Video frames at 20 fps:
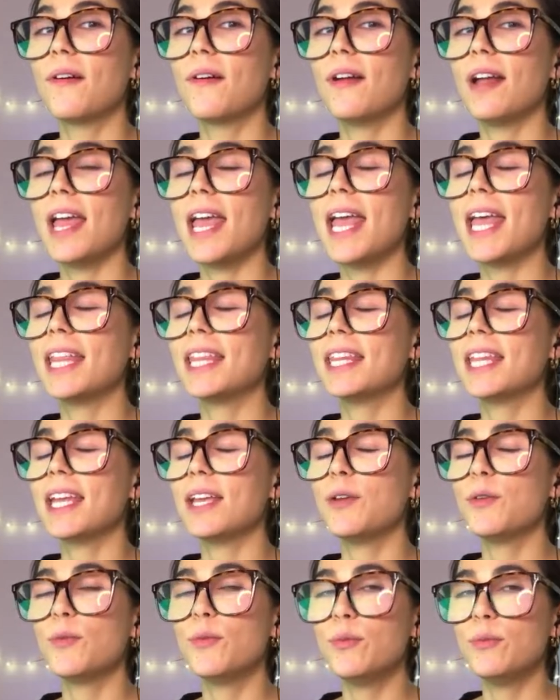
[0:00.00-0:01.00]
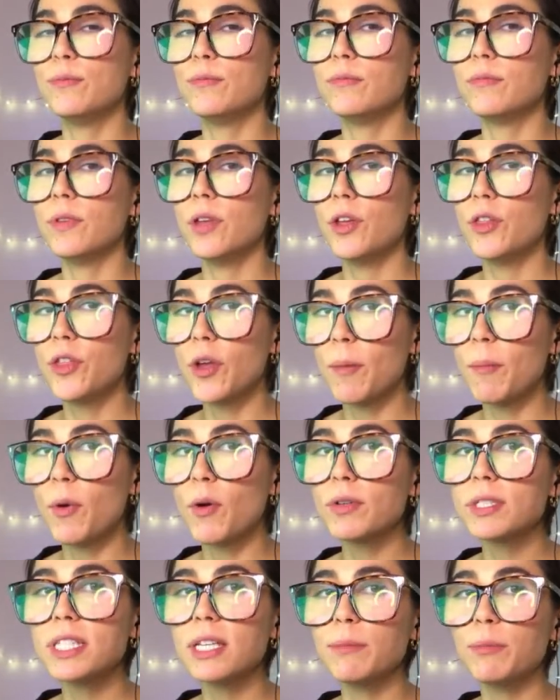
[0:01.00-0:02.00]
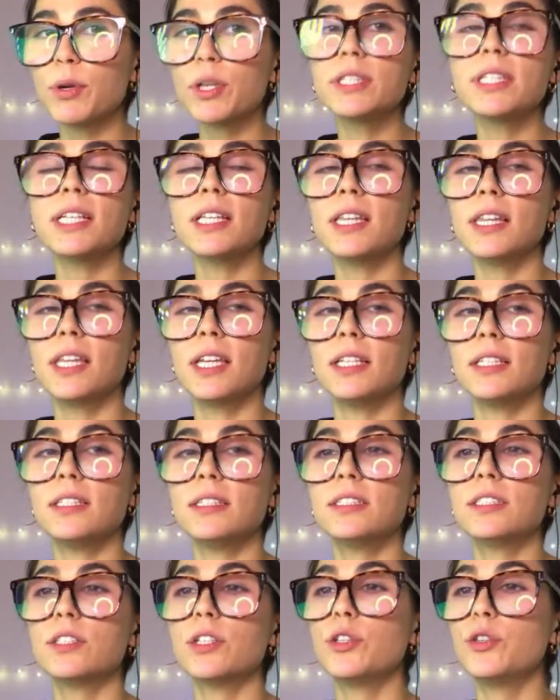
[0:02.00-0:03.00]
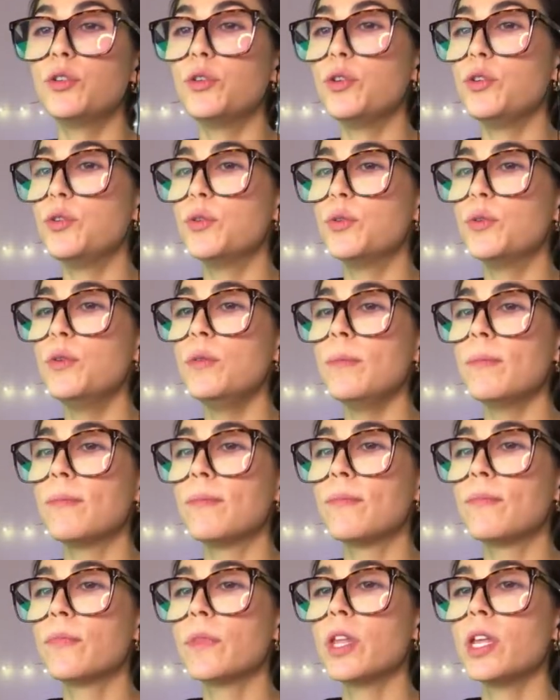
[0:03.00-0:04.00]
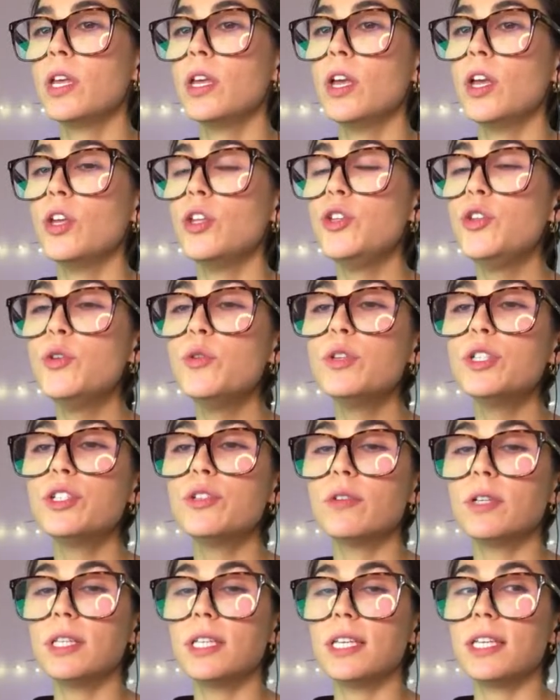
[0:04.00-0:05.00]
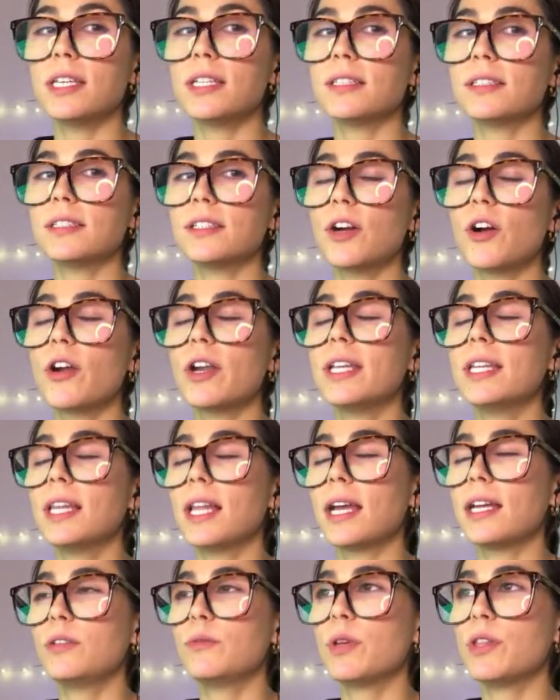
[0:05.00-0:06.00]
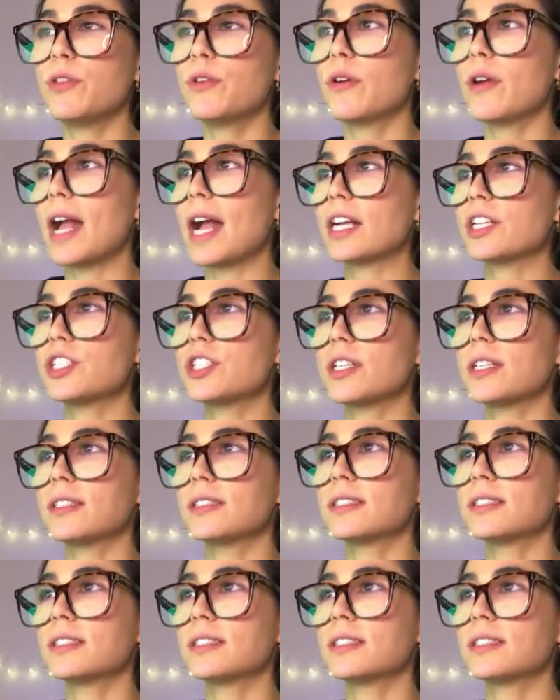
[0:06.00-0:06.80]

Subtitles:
And the most important things to you usually are in line with your actions.